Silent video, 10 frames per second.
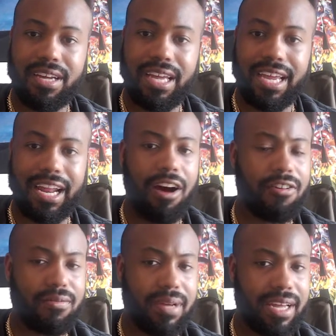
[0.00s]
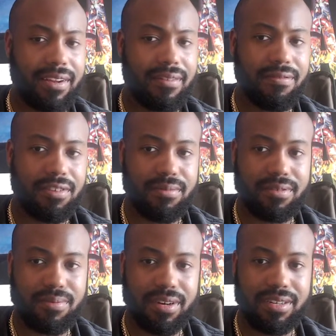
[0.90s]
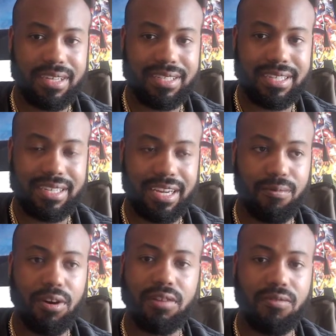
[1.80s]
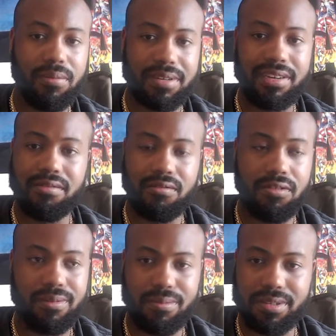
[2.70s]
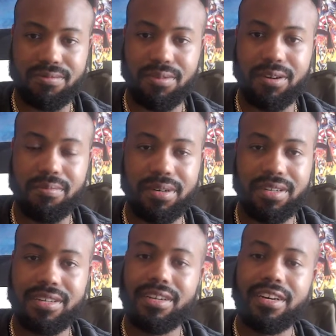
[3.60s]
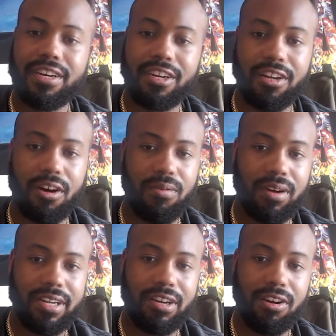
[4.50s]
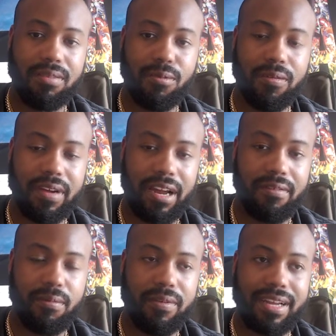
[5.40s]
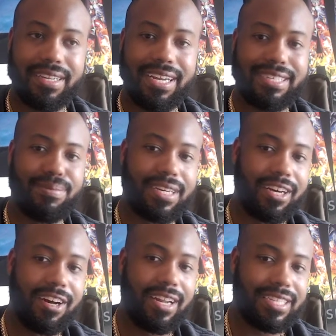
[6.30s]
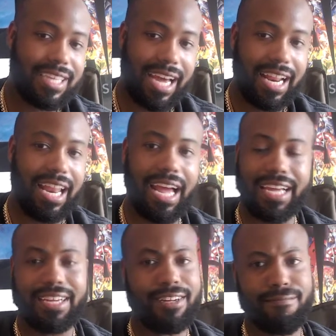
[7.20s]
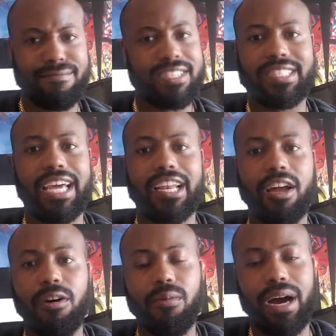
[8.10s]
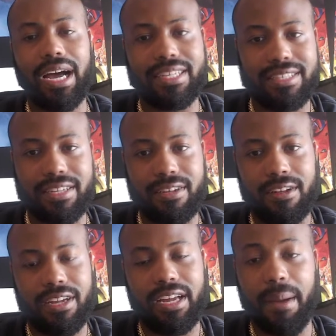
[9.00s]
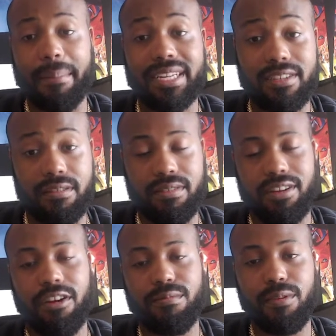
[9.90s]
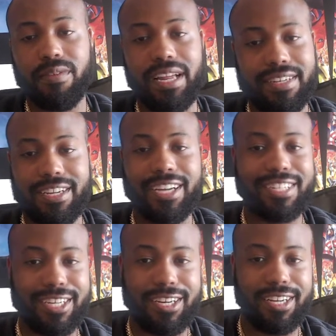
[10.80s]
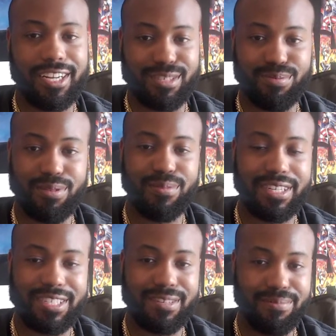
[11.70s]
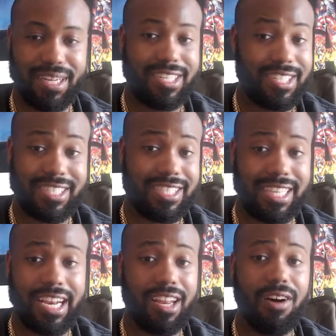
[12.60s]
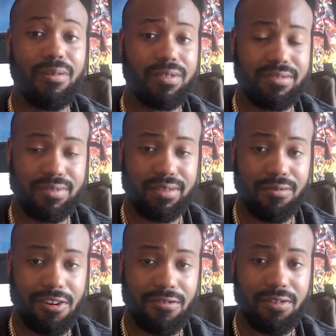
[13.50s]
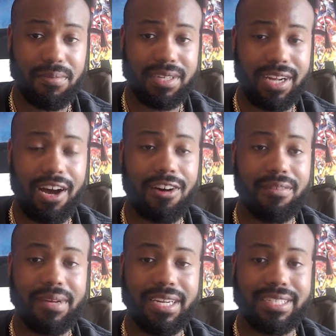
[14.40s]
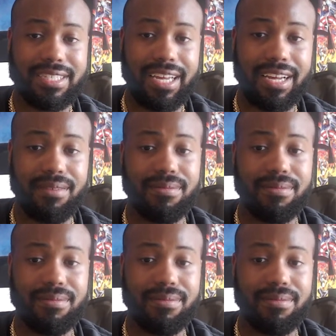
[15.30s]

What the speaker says: and Aquaman for the most part. That's it, and Wonder Woman as well. But the only movie, every movie they've done that's been good is kind of like standalone wise. I mean, the only movie they've done good that's pretty much been is just standalone ones with the Wonder Woman, the Aquaman, Shazam,